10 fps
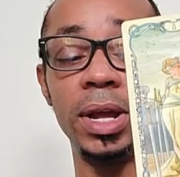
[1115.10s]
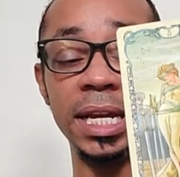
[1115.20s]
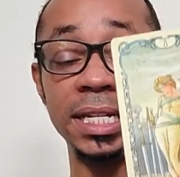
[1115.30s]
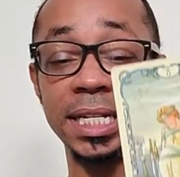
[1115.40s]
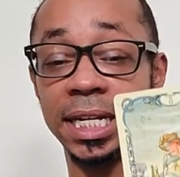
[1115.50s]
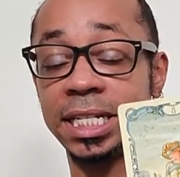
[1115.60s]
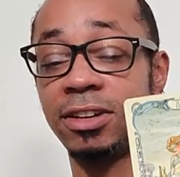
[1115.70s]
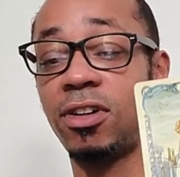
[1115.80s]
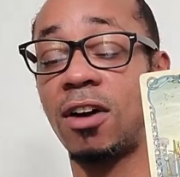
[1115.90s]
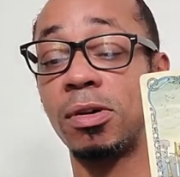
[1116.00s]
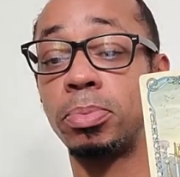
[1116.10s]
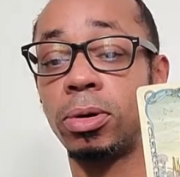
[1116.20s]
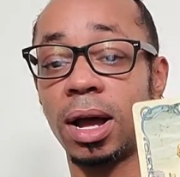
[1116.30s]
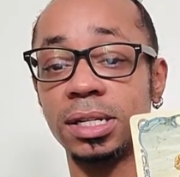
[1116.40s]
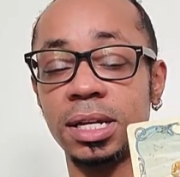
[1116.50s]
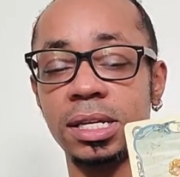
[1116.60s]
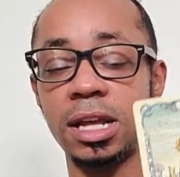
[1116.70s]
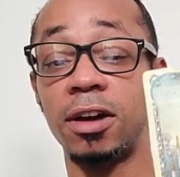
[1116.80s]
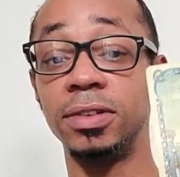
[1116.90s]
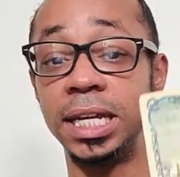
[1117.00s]
indicative of a process
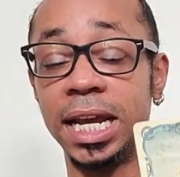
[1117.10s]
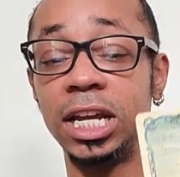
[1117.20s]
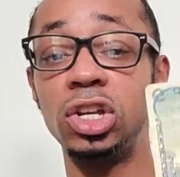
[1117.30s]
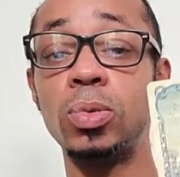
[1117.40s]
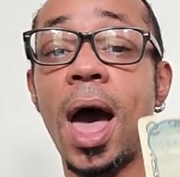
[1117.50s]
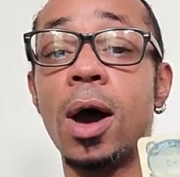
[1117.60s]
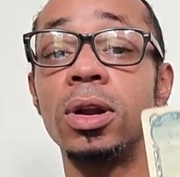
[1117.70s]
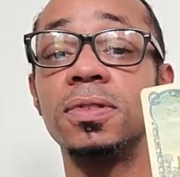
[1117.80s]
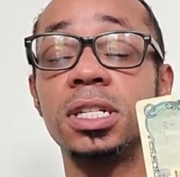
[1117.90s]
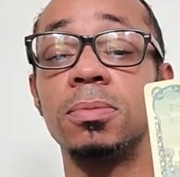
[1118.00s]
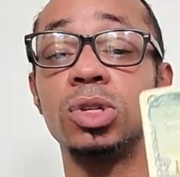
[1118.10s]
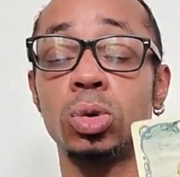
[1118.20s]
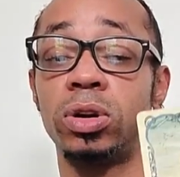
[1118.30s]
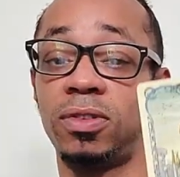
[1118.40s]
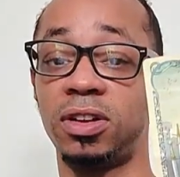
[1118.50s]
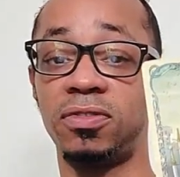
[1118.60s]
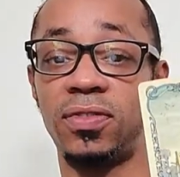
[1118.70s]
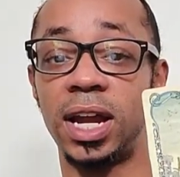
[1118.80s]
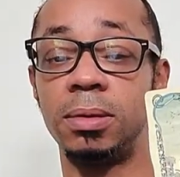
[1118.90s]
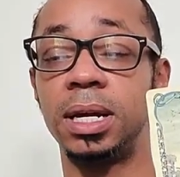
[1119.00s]
of getting you out of some sort of
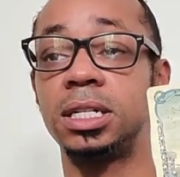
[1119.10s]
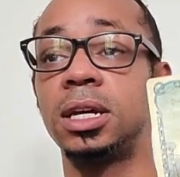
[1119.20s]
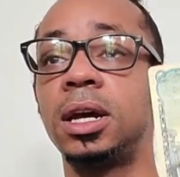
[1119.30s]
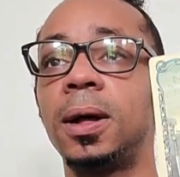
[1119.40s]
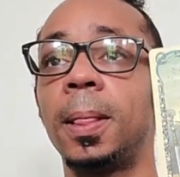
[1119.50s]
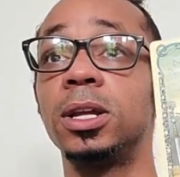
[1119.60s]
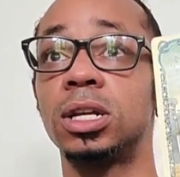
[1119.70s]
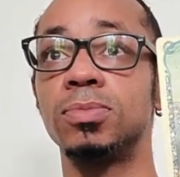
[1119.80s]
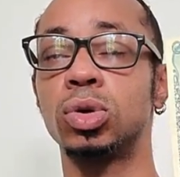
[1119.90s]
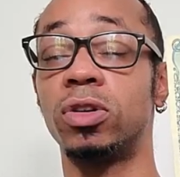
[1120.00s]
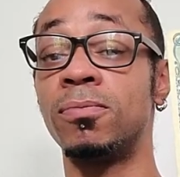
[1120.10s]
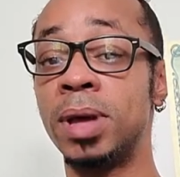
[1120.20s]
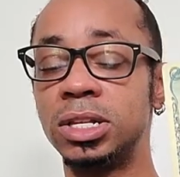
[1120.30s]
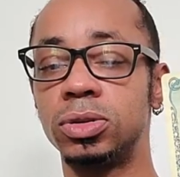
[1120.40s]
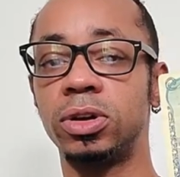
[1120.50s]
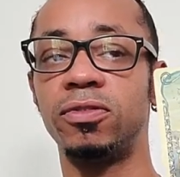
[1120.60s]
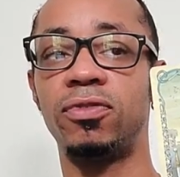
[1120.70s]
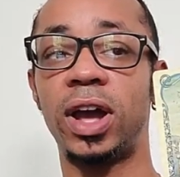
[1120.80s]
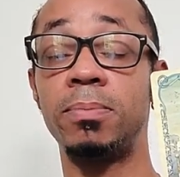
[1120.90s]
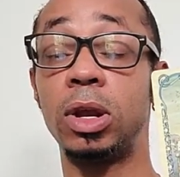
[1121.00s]
confinement, some sort of mental
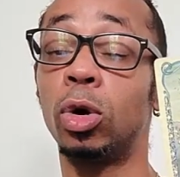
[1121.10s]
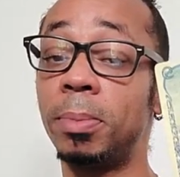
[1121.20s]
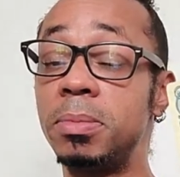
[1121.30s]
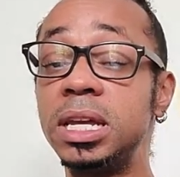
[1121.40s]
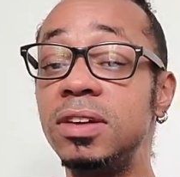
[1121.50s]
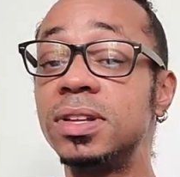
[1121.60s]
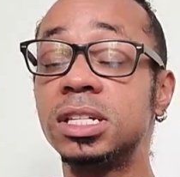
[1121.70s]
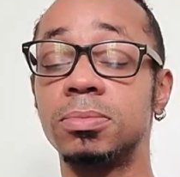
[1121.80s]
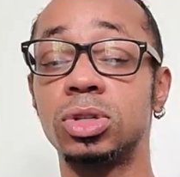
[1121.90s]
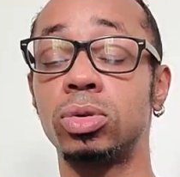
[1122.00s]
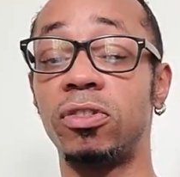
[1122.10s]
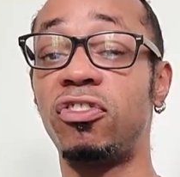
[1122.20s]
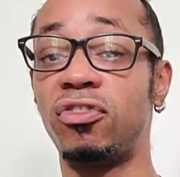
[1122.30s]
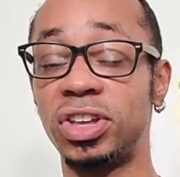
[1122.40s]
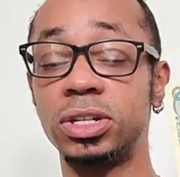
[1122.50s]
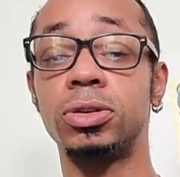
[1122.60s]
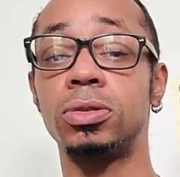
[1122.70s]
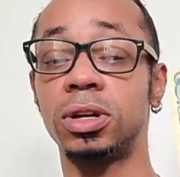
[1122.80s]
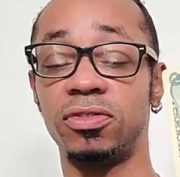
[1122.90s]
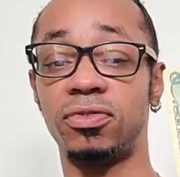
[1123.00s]
confinement, or maybe even some sort of physical
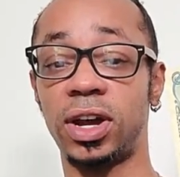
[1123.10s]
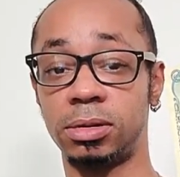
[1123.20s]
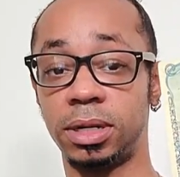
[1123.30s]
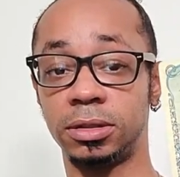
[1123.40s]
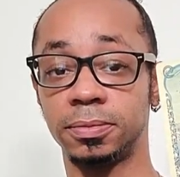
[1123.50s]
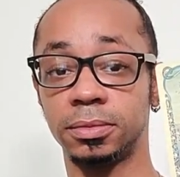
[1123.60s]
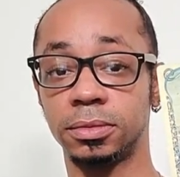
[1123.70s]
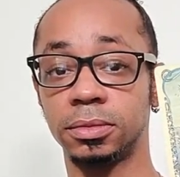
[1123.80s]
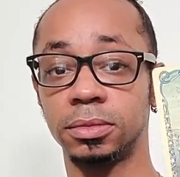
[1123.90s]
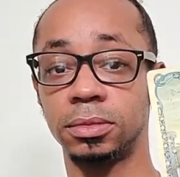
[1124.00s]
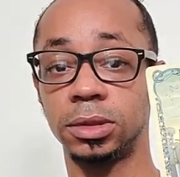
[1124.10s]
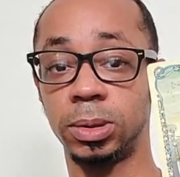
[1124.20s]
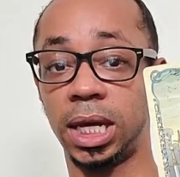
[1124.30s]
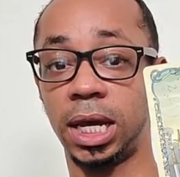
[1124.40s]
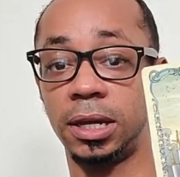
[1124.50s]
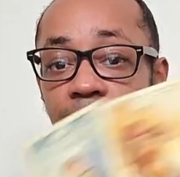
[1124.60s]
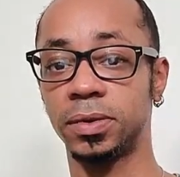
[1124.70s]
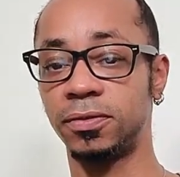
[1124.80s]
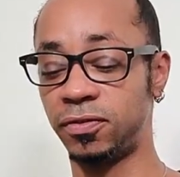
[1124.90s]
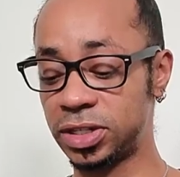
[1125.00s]
confinement, okay?
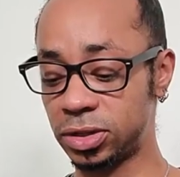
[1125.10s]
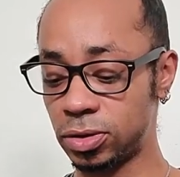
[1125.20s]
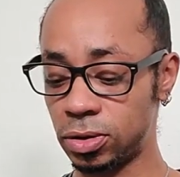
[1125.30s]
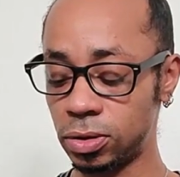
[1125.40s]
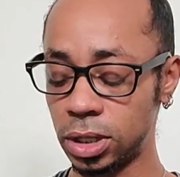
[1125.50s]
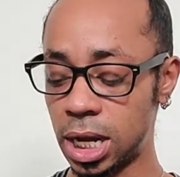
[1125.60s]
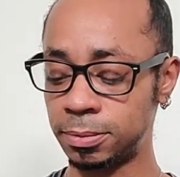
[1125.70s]
Physical